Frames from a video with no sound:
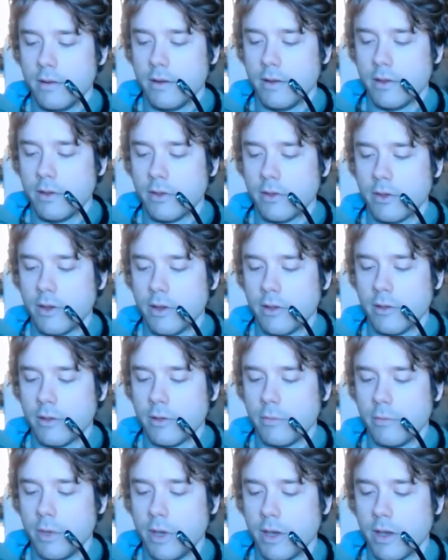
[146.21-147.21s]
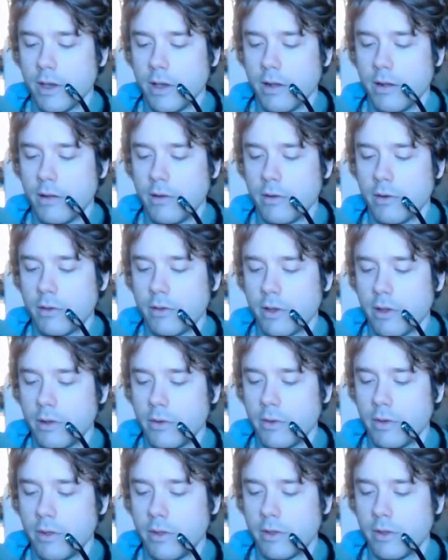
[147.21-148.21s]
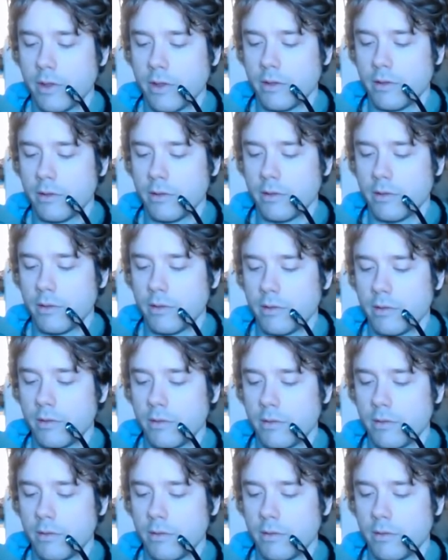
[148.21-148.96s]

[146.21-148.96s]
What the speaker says: his sons, Miguel, Jose Luis, and